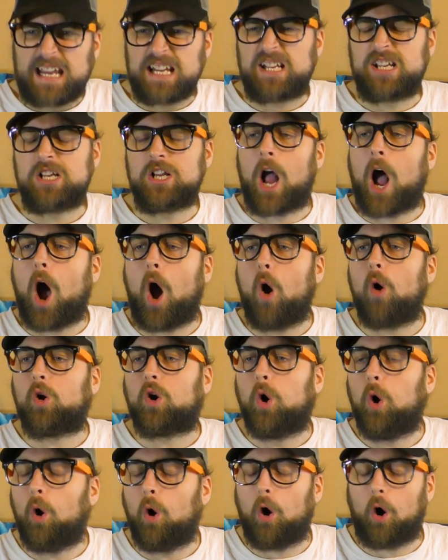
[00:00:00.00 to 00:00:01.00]
is so
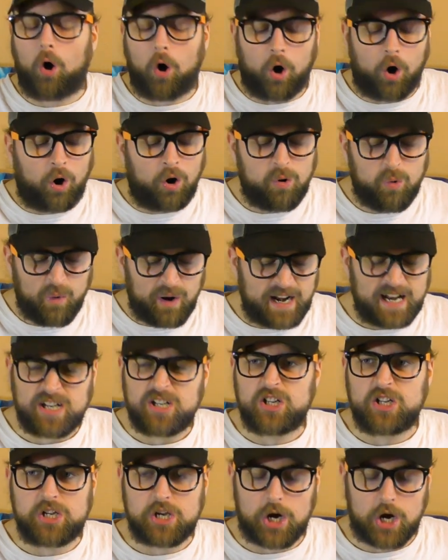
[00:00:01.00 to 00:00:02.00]
cool! What
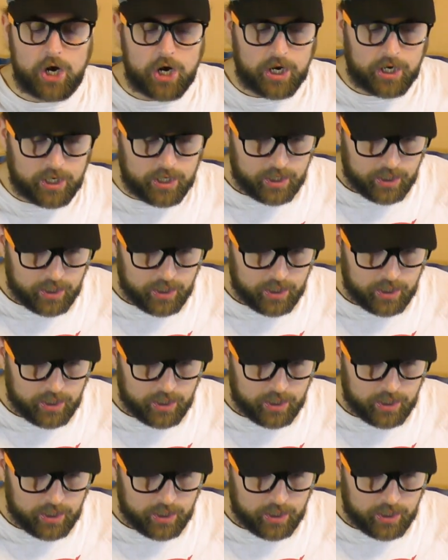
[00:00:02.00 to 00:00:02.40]
a jerk.